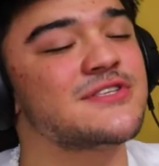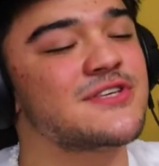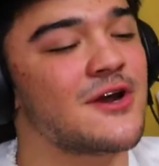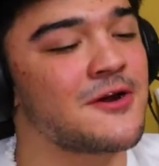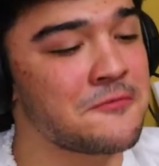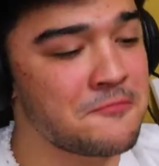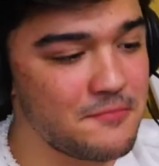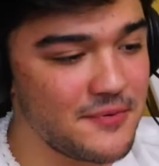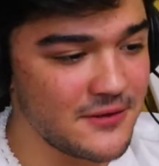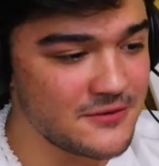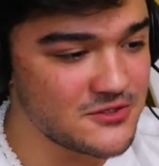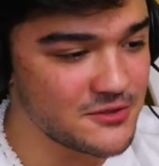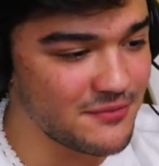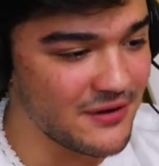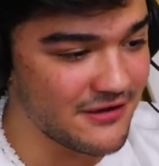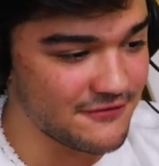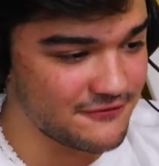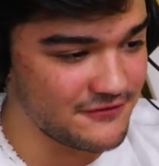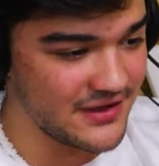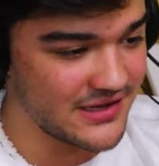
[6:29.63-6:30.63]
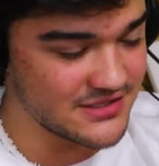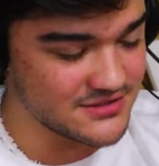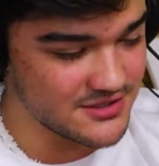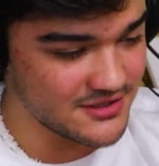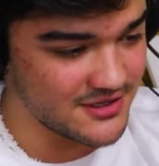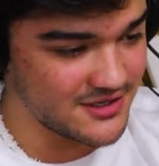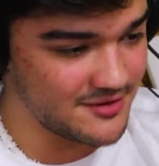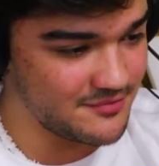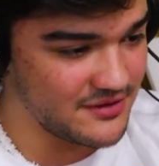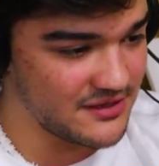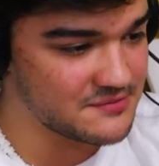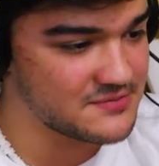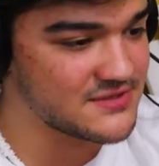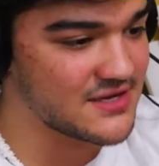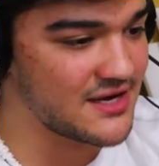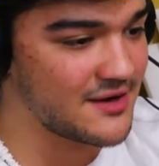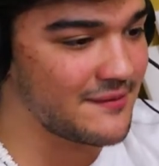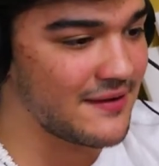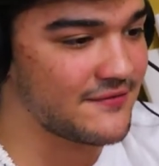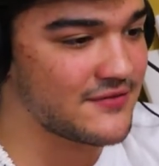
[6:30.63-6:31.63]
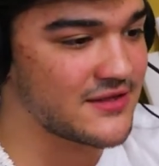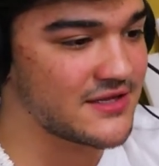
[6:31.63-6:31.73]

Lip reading: certain BepTweBot fans are going to be upset about